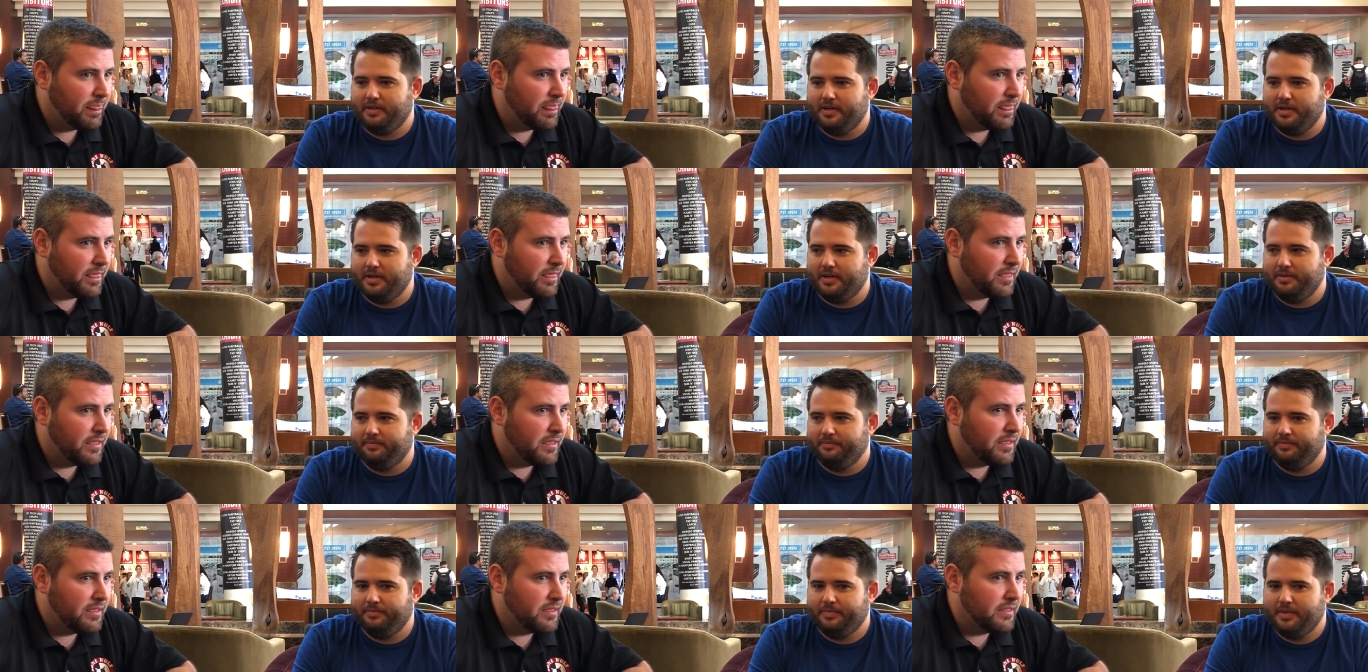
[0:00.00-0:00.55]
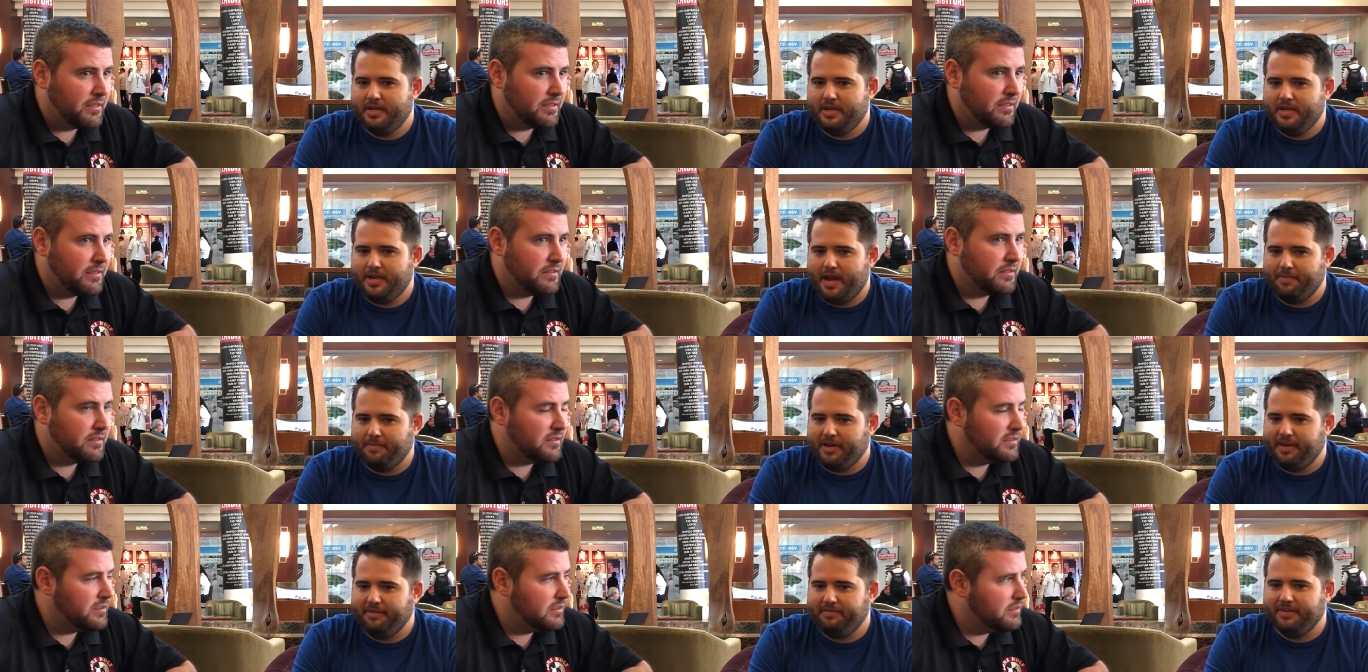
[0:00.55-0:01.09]
Speaker 1: Um,
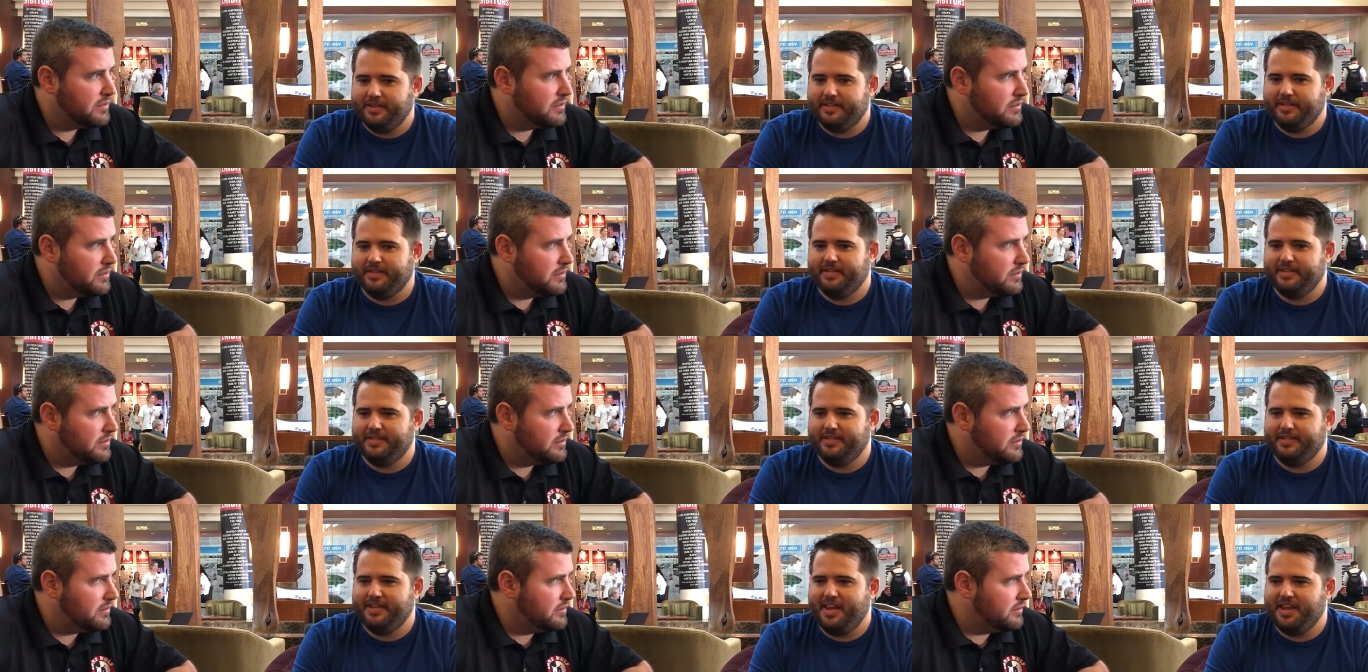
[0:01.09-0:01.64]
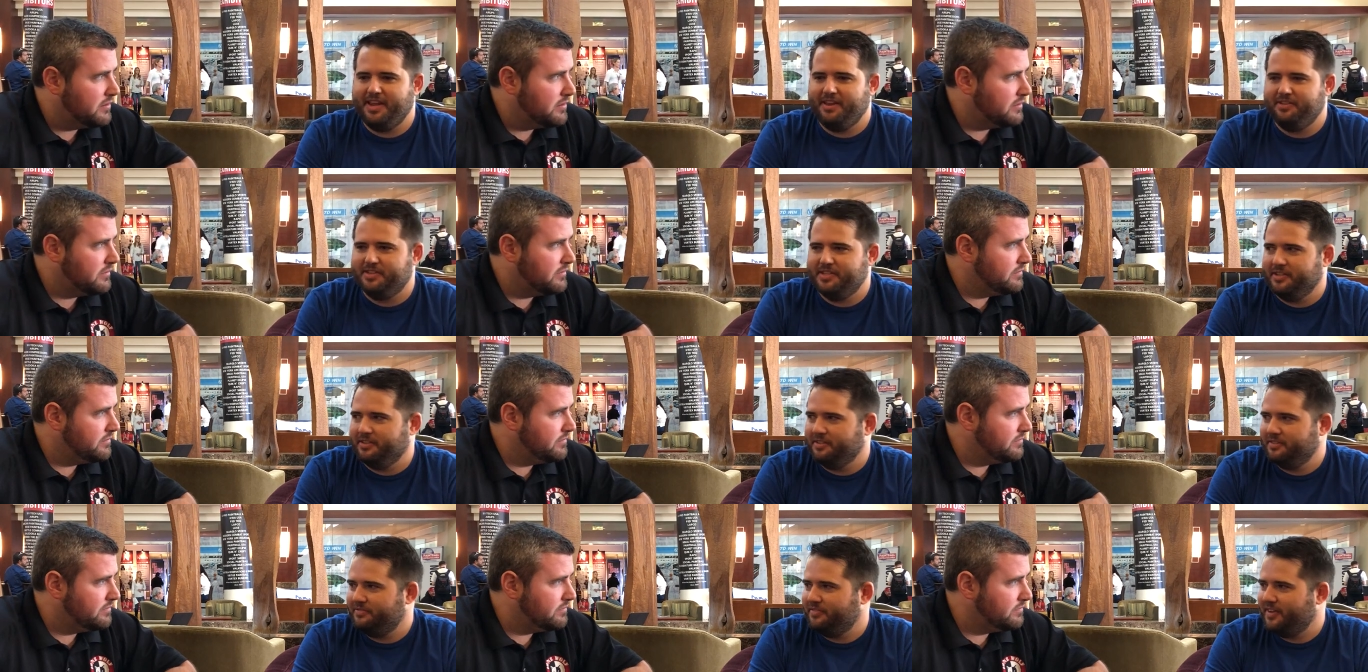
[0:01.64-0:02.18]
I mean, even to this day, you
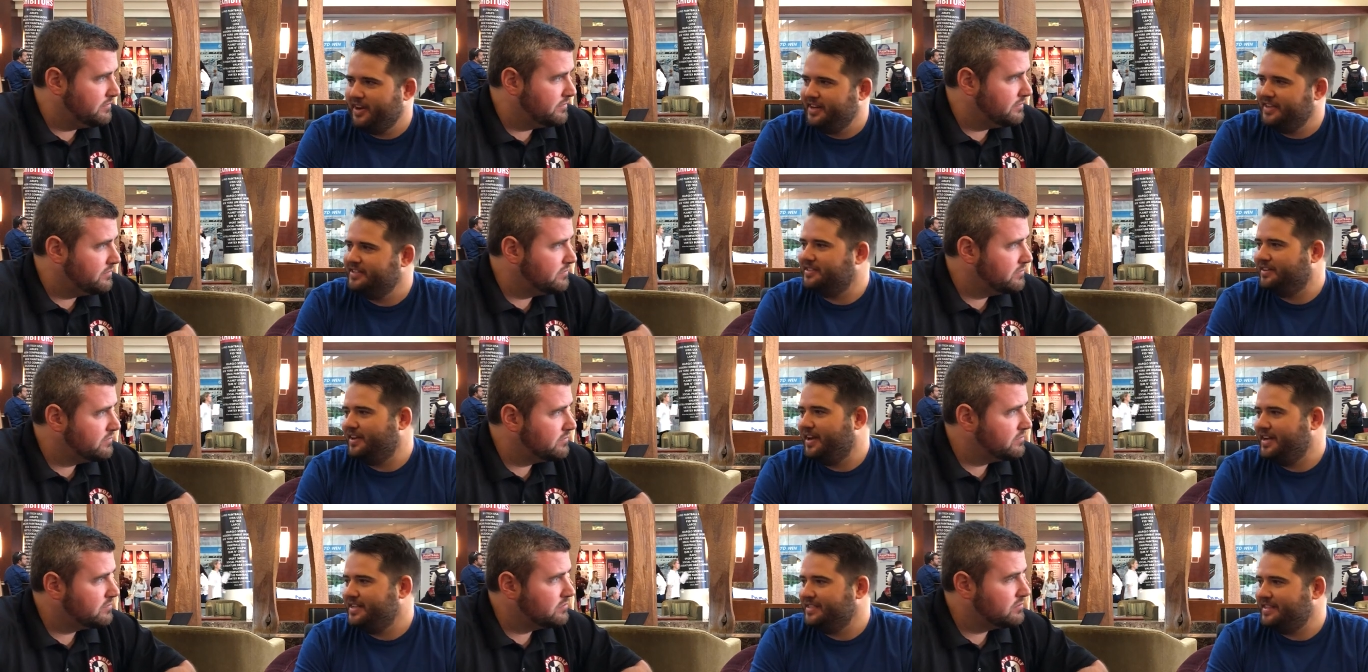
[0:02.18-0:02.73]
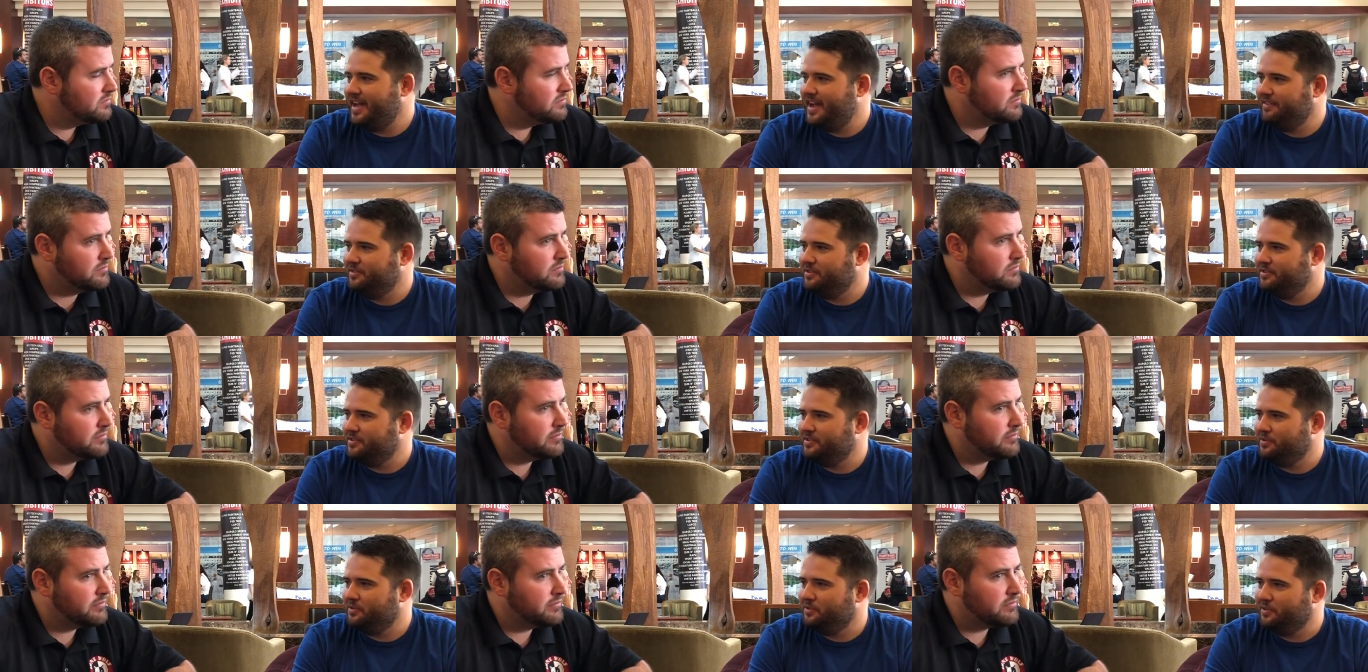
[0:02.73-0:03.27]
still find some guys that have
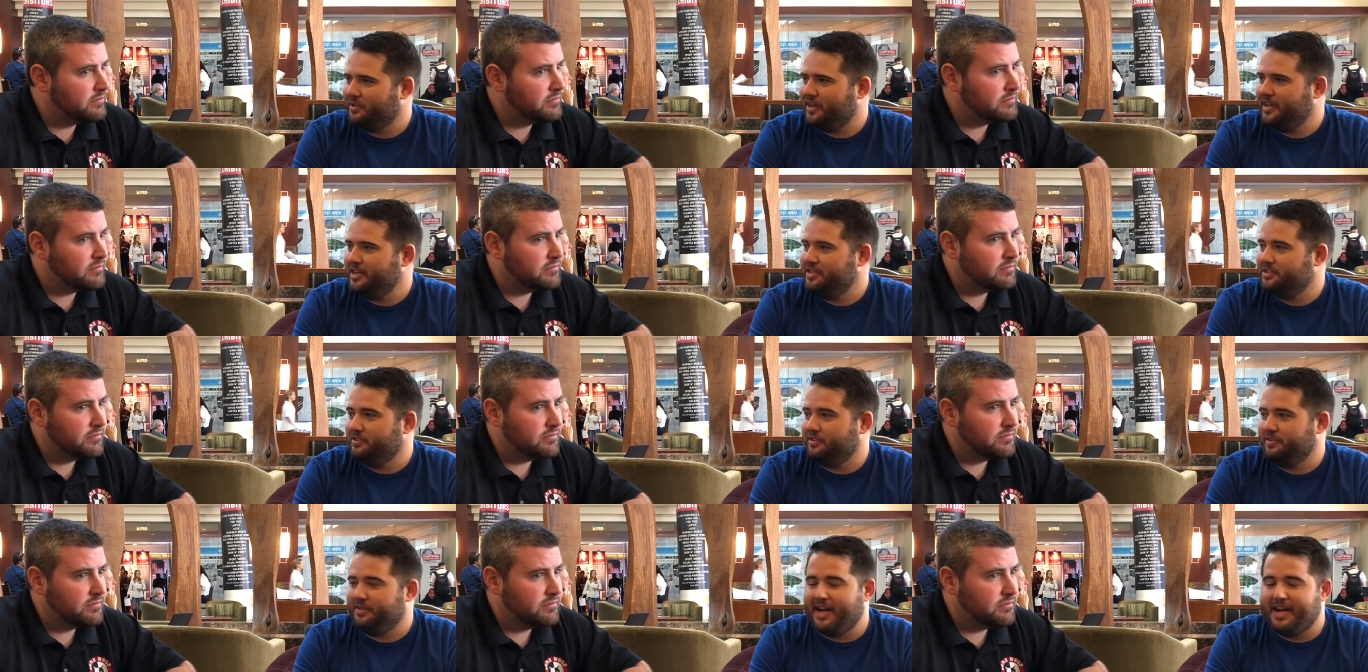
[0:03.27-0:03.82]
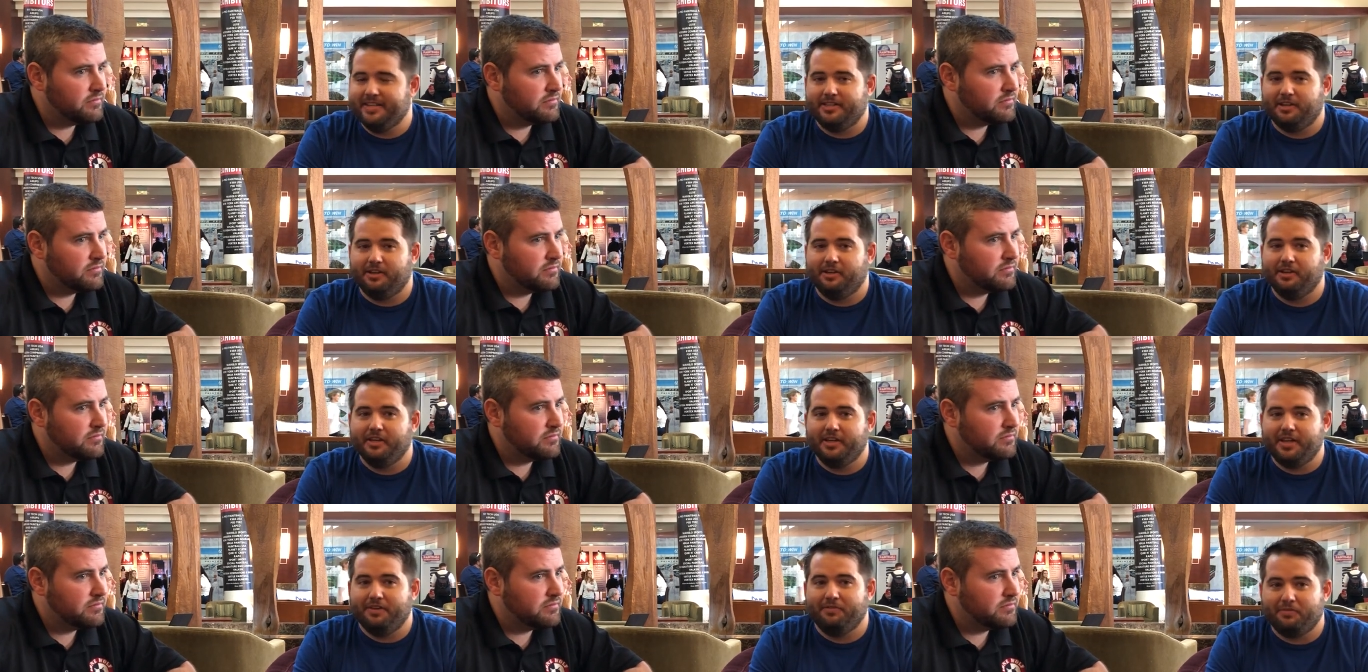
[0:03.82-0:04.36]
those older guns, or guys that are
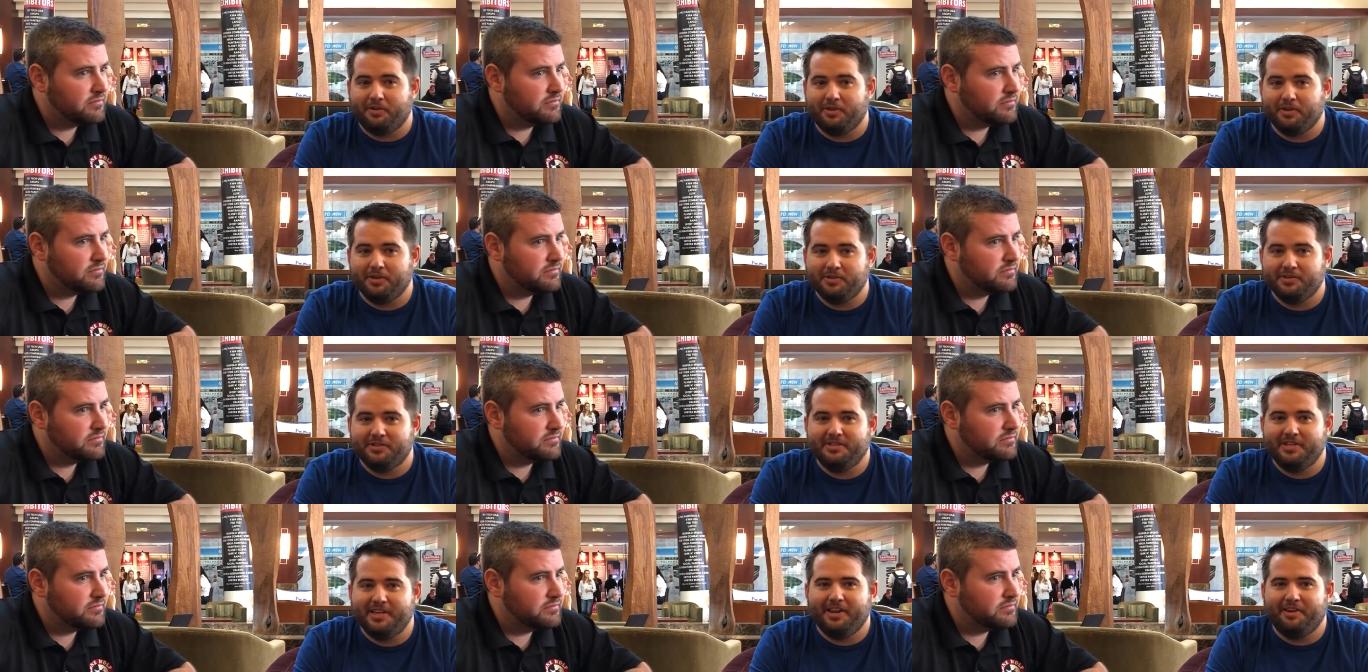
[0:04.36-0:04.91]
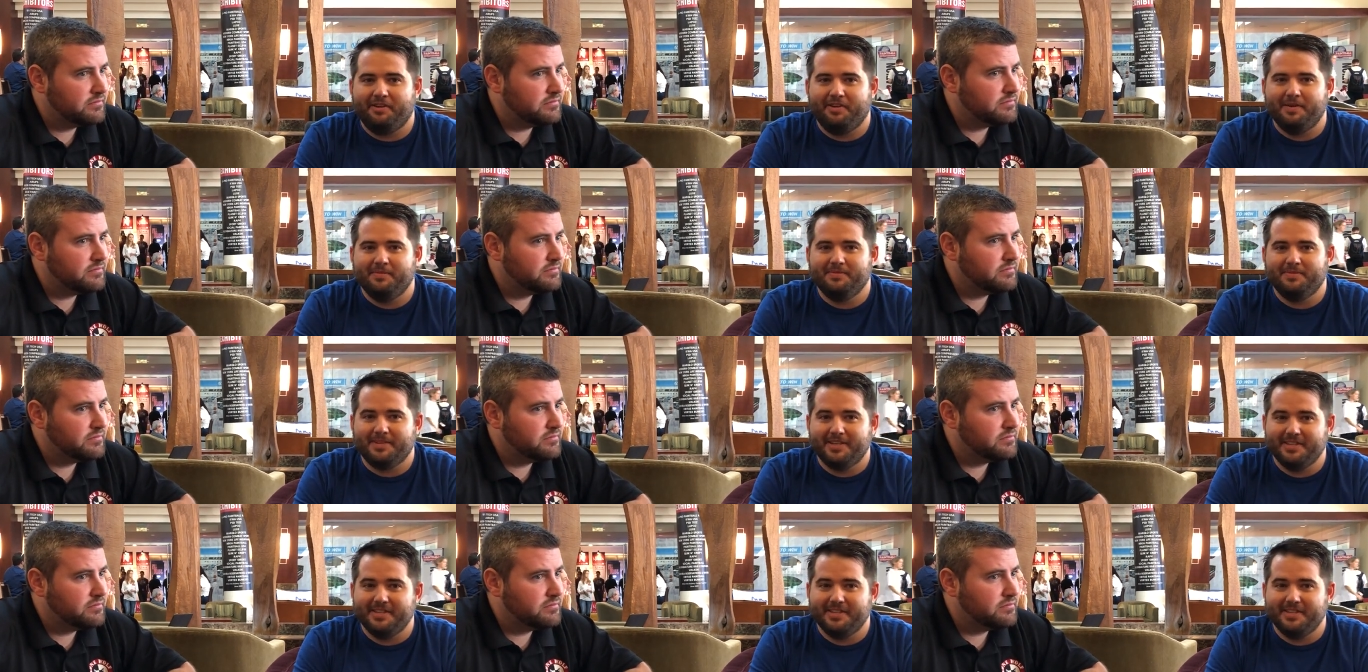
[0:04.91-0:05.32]
looking for those sticky grips,